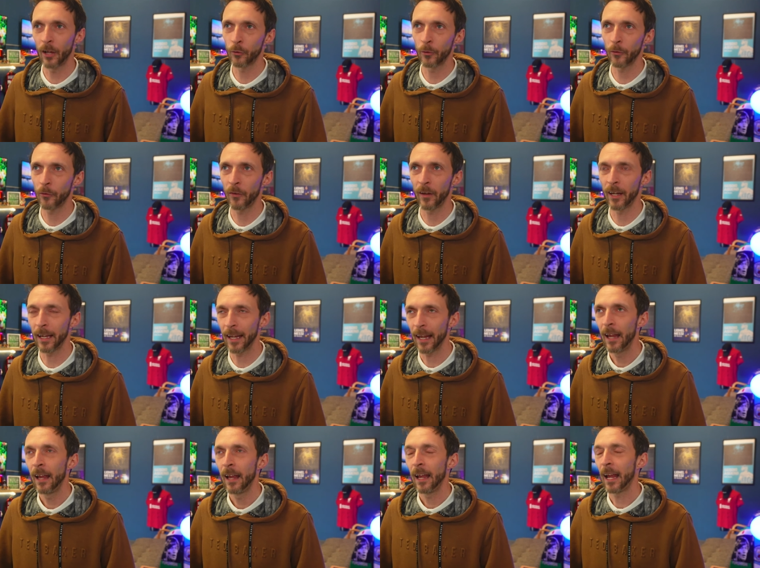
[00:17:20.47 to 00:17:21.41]
I don't
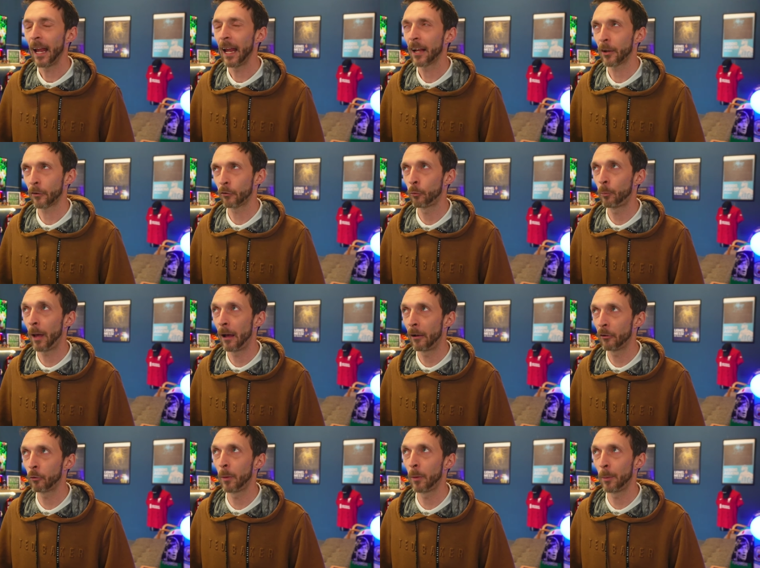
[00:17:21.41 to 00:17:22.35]
think uh, Crystal
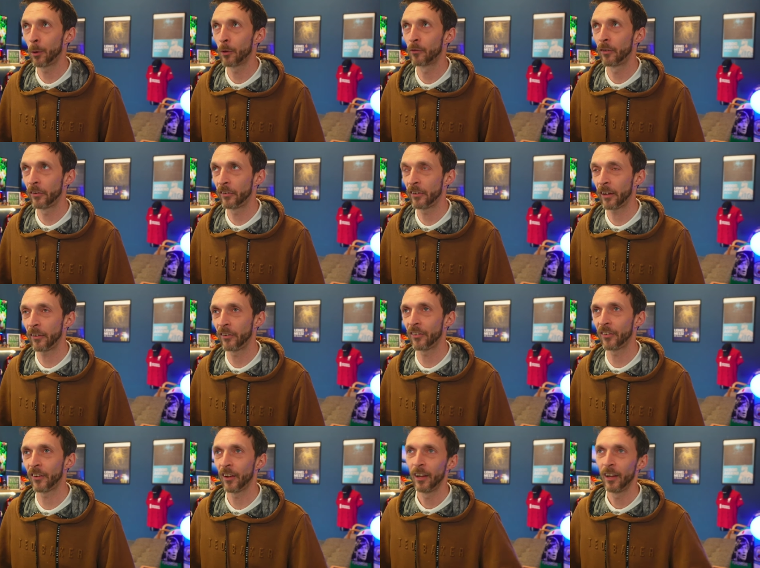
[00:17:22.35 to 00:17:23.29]
Palace will be able to
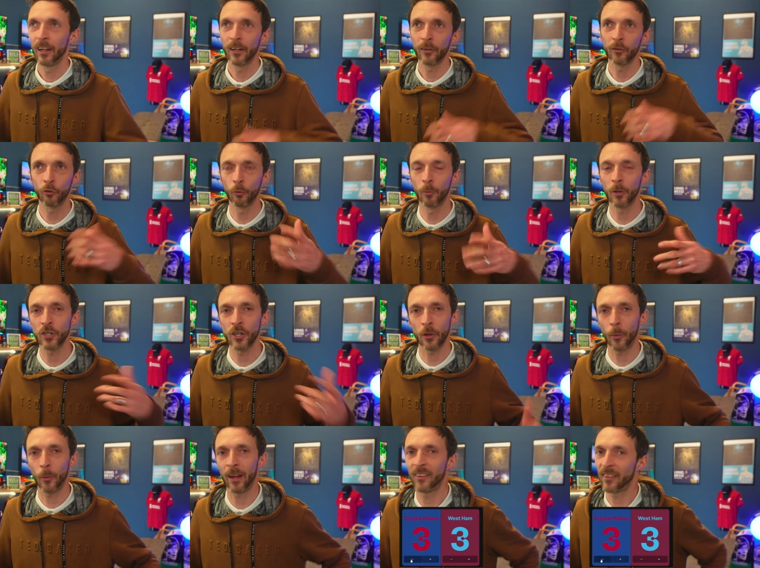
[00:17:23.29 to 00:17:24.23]
resist so much
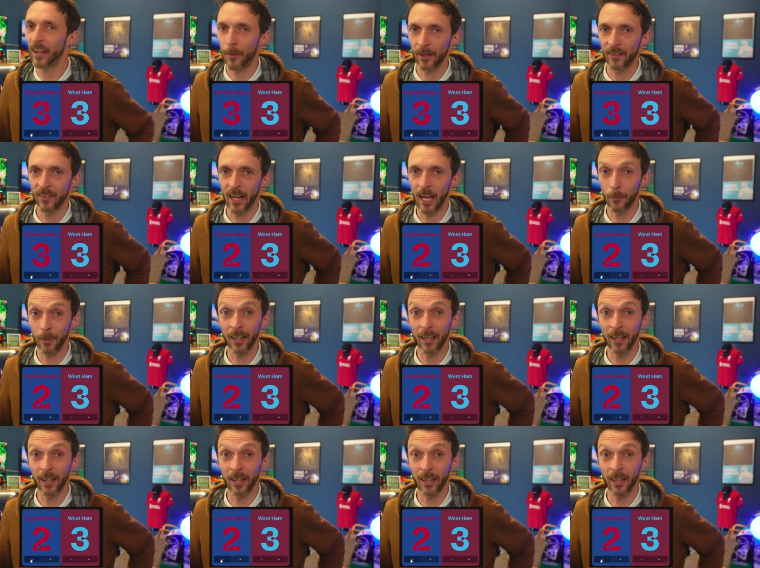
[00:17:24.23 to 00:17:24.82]
of the West Ham attack,